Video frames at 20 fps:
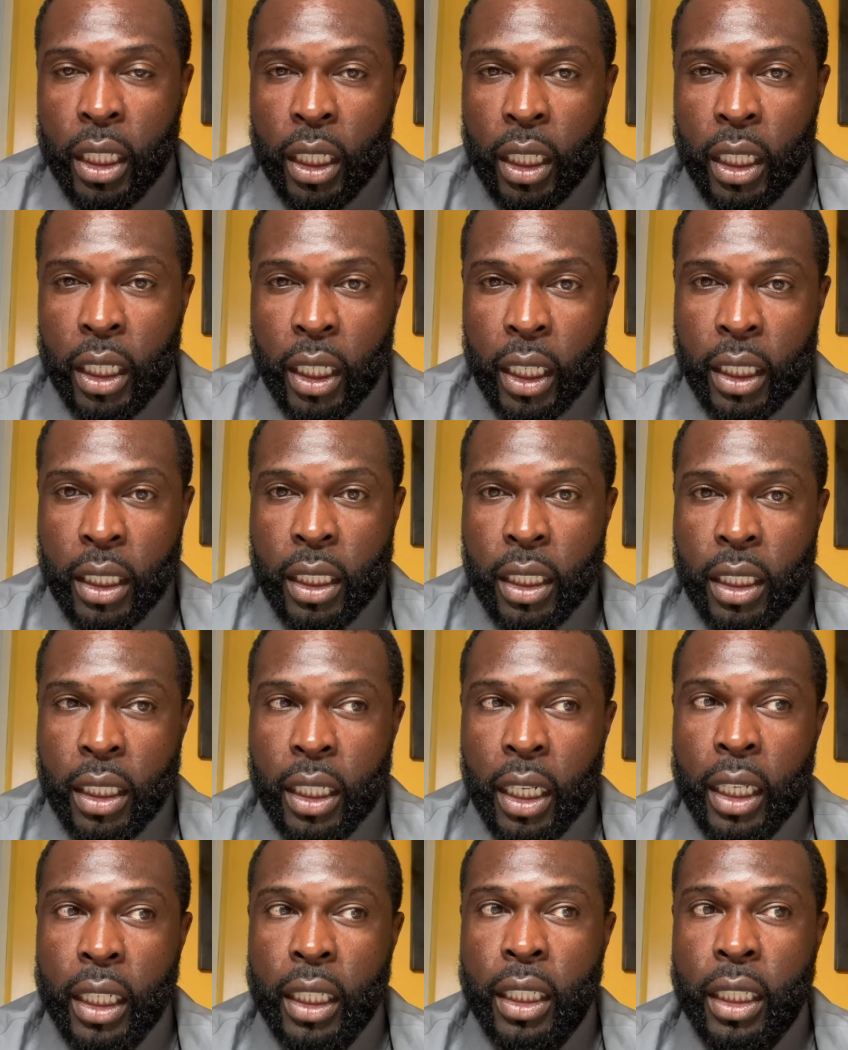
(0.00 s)
collecting
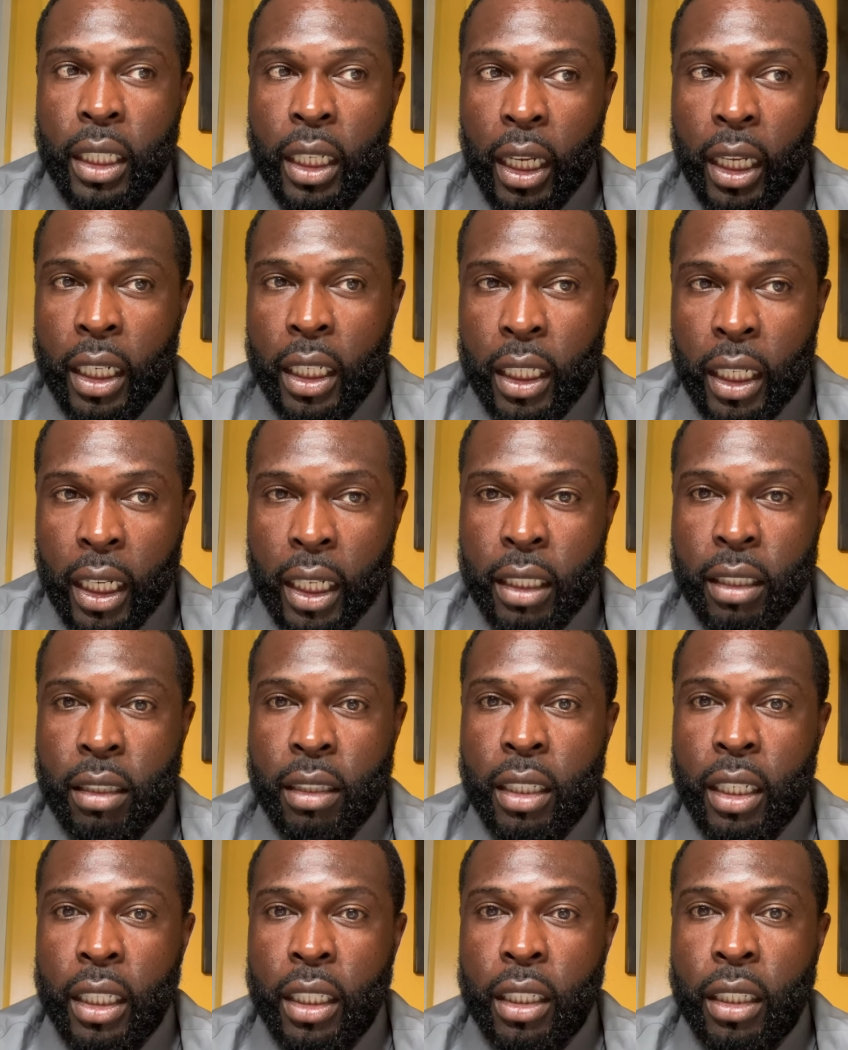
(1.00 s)
data, analyzing
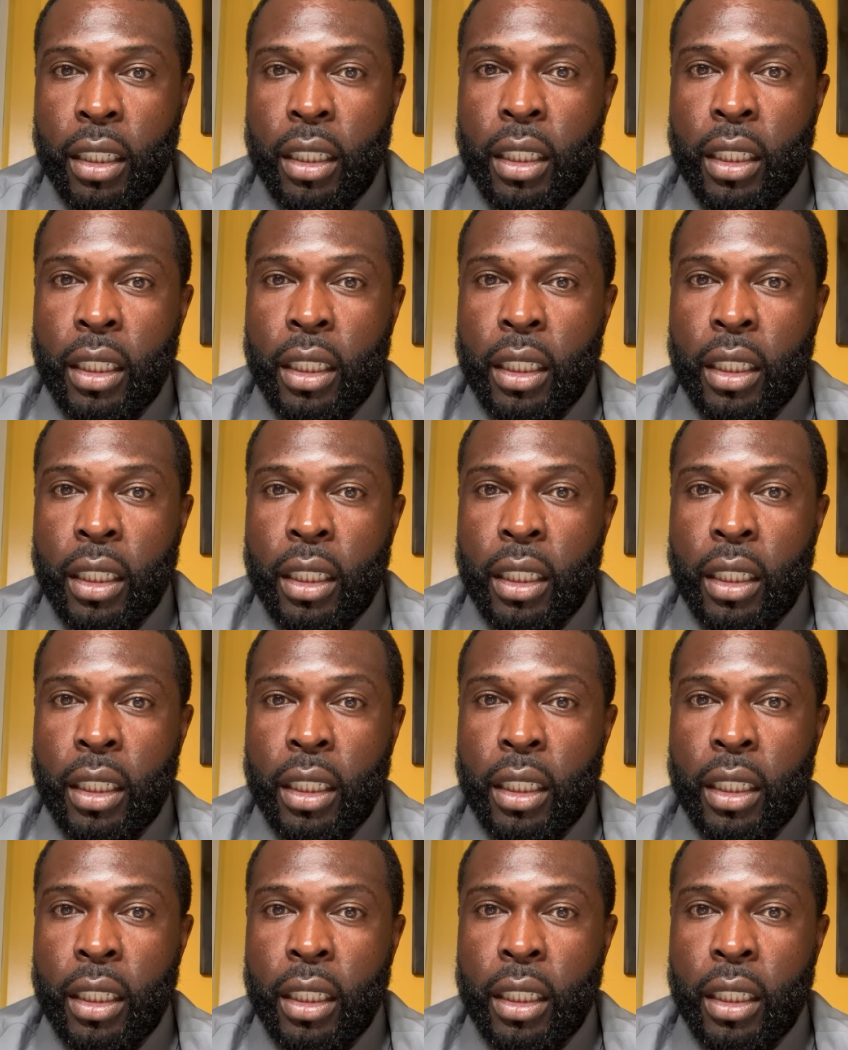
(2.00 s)
data.